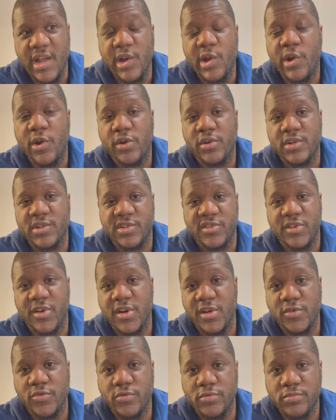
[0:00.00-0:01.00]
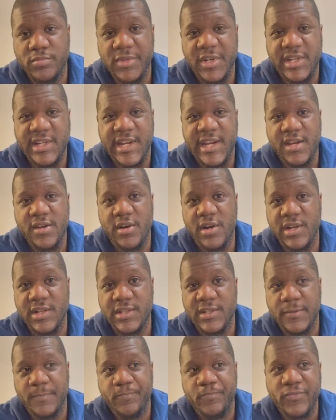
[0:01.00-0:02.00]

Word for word: longer cycle. Okay, guys.